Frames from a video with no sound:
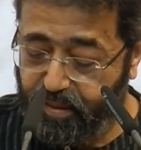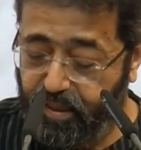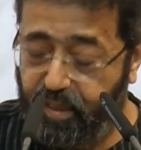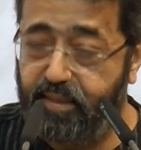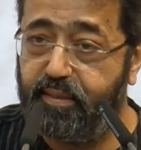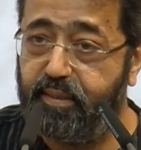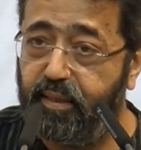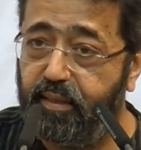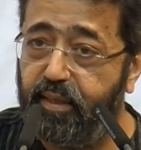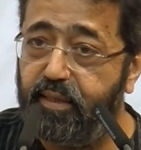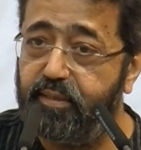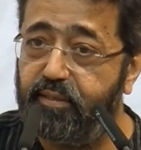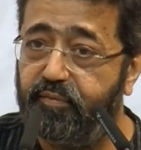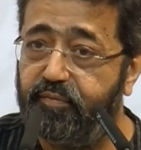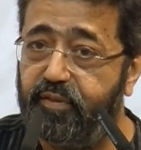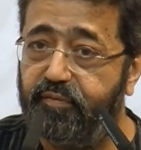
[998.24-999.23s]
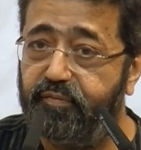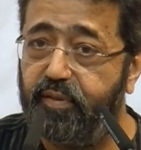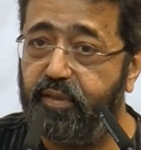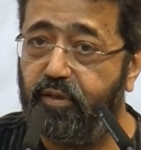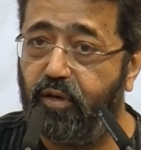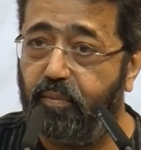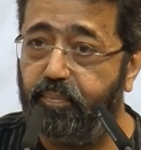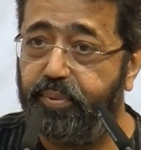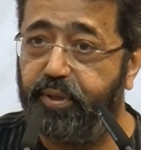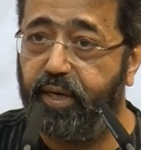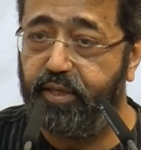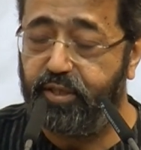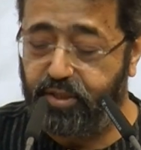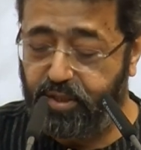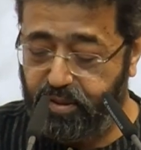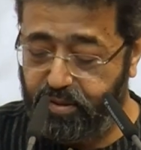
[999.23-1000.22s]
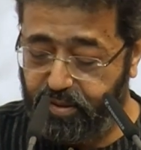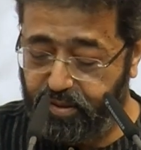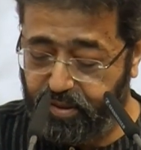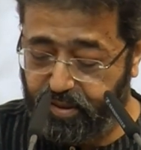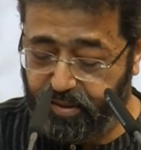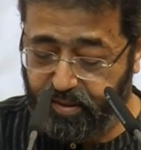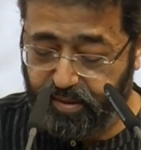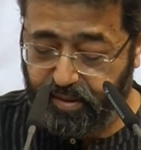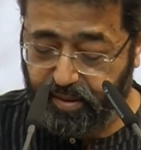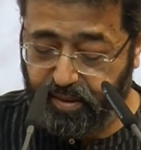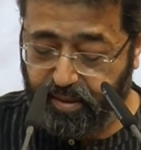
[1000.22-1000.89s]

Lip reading: a series of different comprehensions,